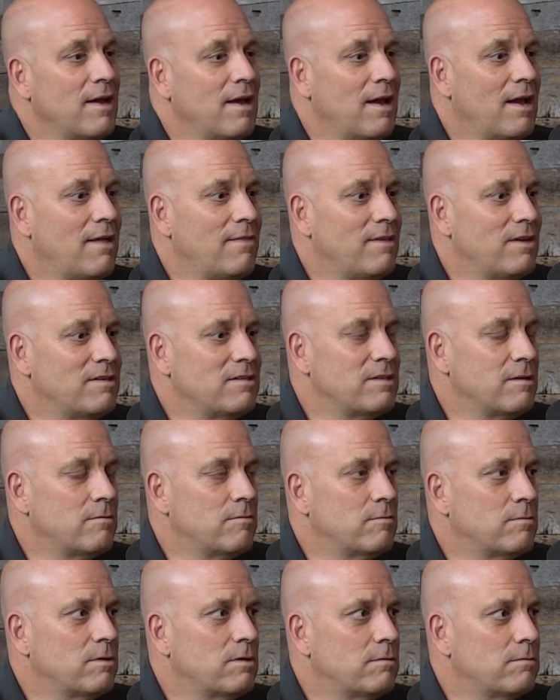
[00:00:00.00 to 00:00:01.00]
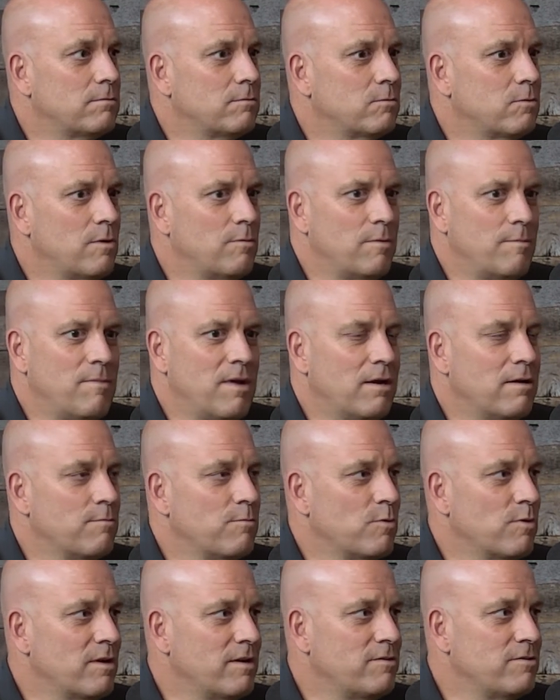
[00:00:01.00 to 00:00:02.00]
And they said, well, what would make it
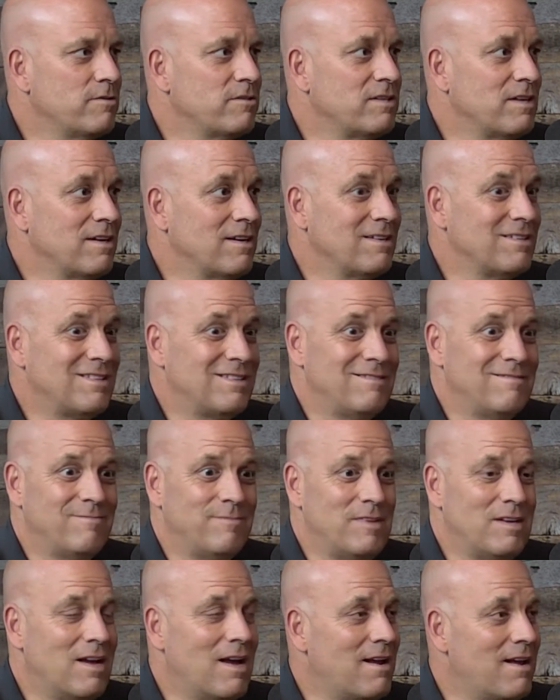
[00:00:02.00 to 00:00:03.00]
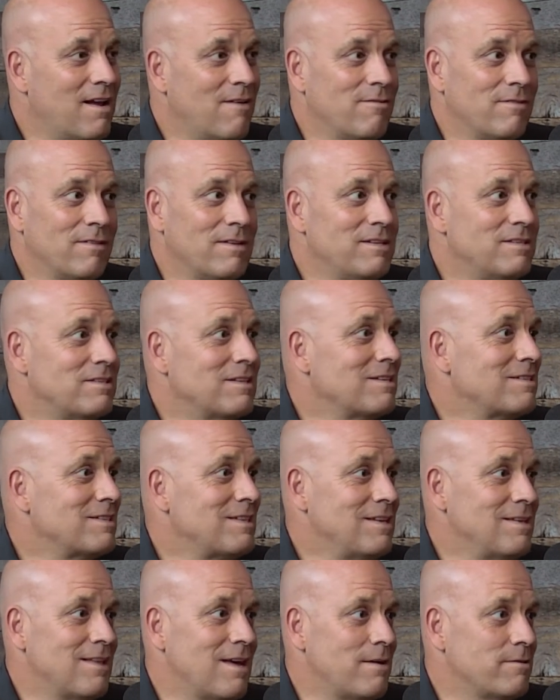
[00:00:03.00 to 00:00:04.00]
more interesting? I said, you got to have at least
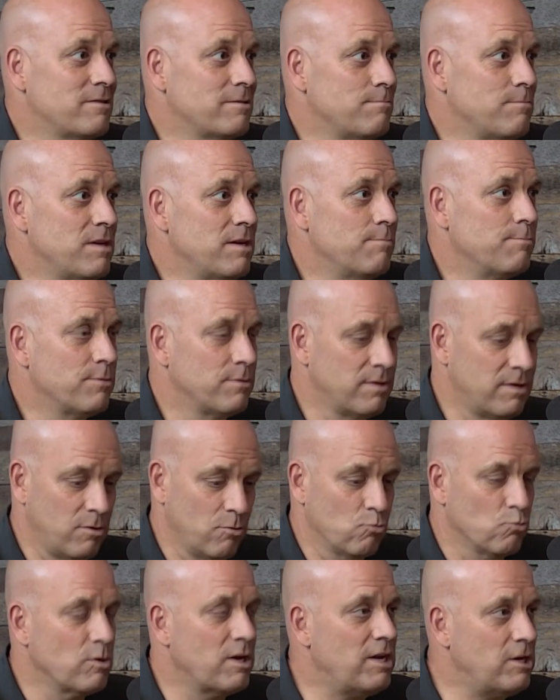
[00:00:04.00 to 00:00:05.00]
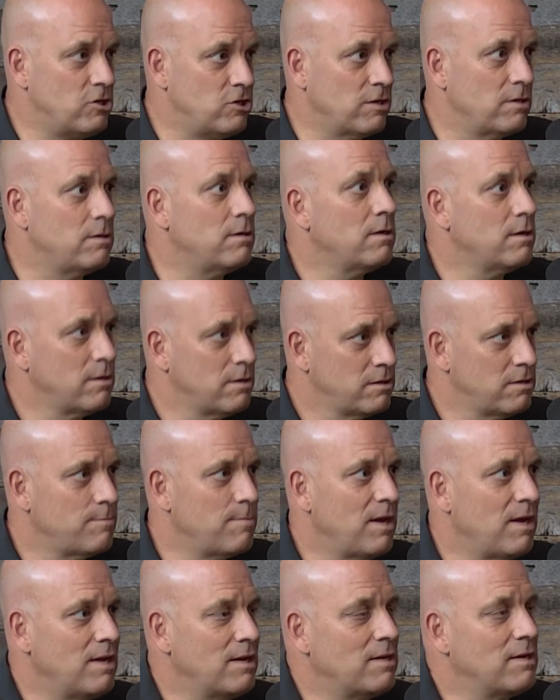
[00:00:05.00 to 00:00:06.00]
60,000 people in a region to
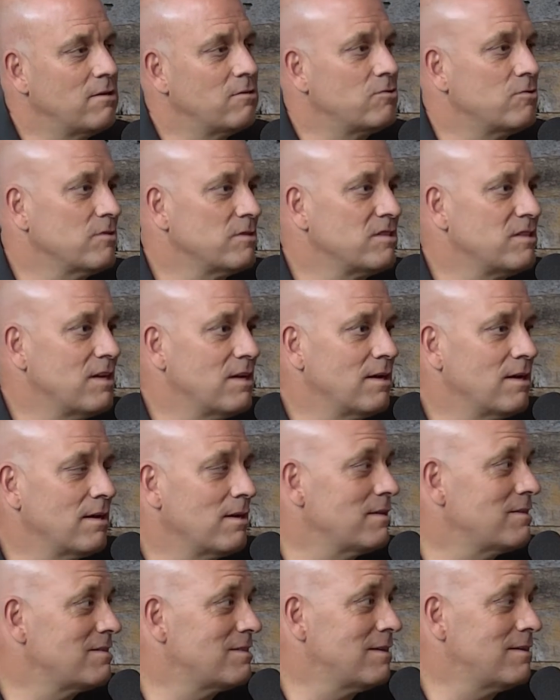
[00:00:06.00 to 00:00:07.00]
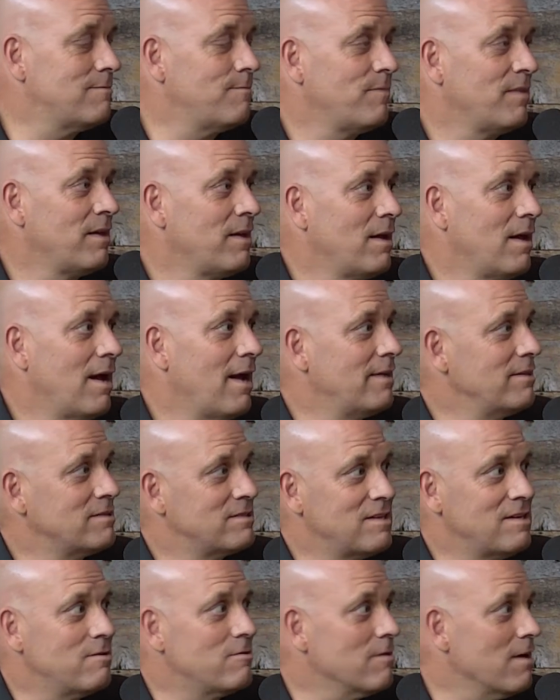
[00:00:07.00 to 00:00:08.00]
make it interesting. And I said, I can
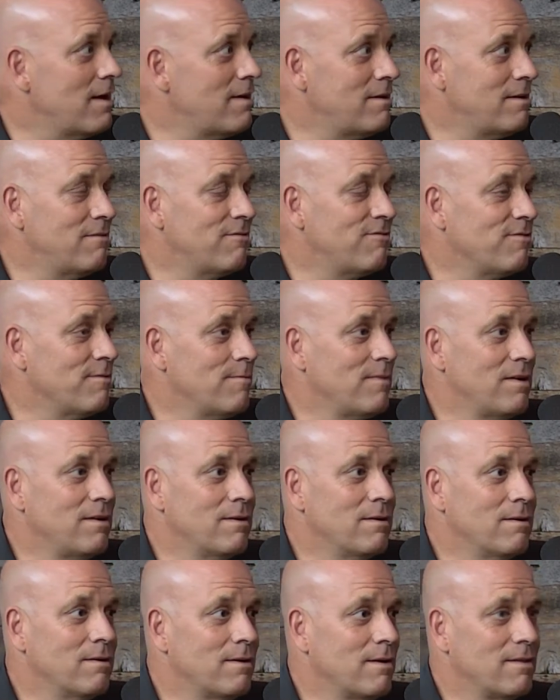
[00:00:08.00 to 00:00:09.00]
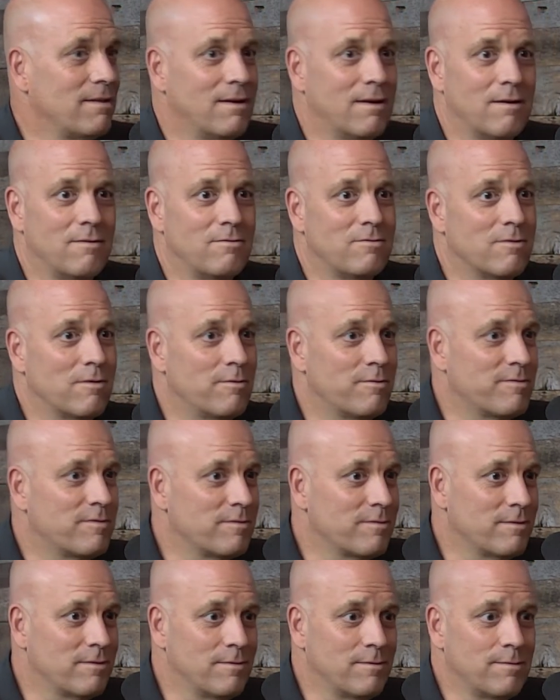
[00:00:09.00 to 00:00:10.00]
see Gretna from here, and I think I drove
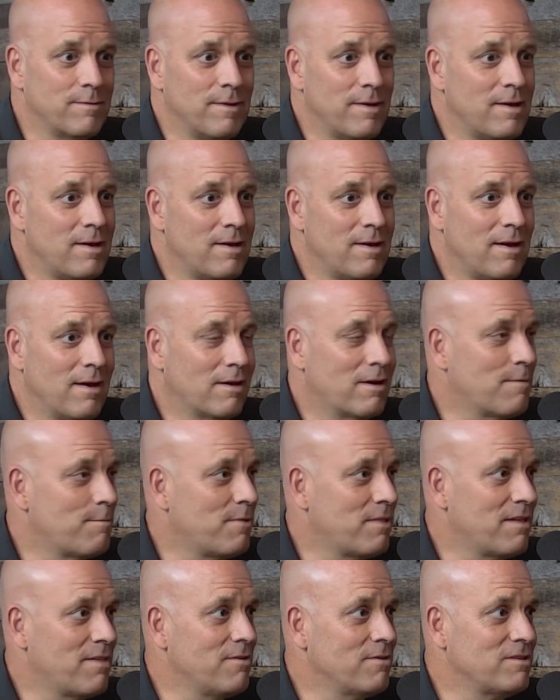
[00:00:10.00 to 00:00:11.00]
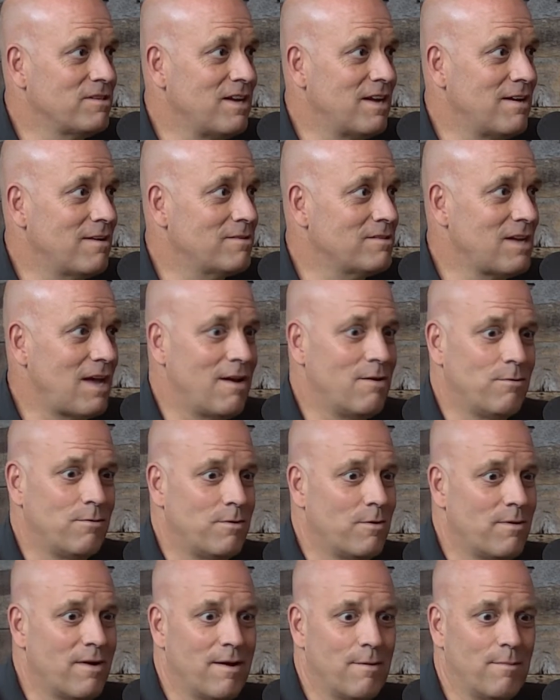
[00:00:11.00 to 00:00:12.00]
through a couple other towns. I don't
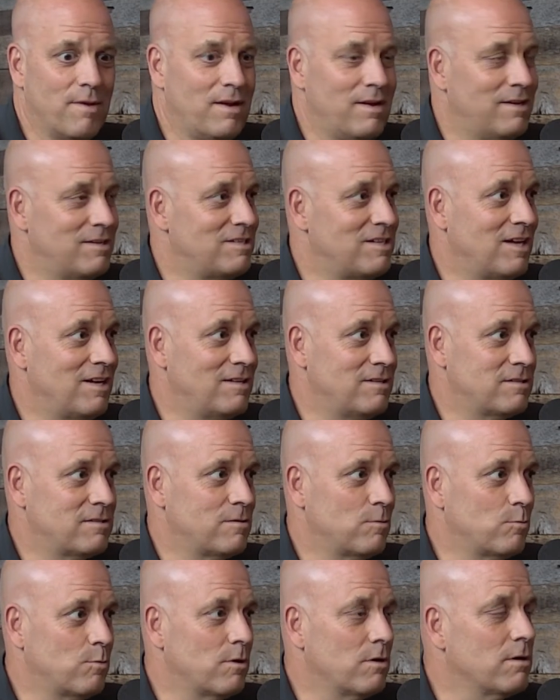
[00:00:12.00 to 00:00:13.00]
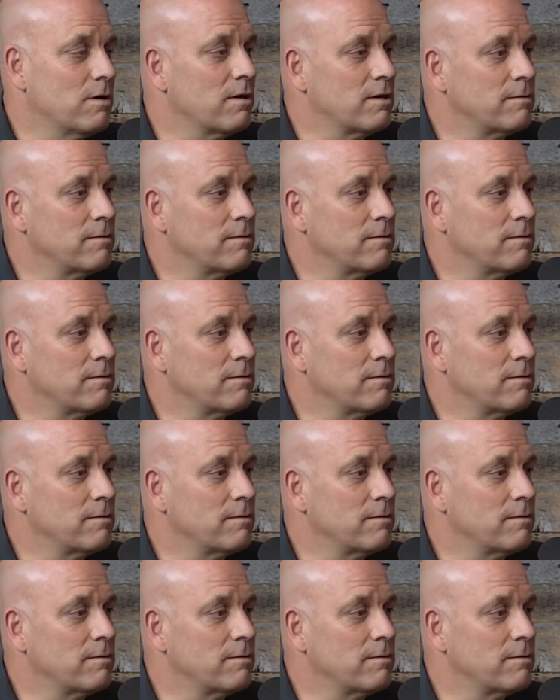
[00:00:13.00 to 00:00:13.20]
know how many it takes to work.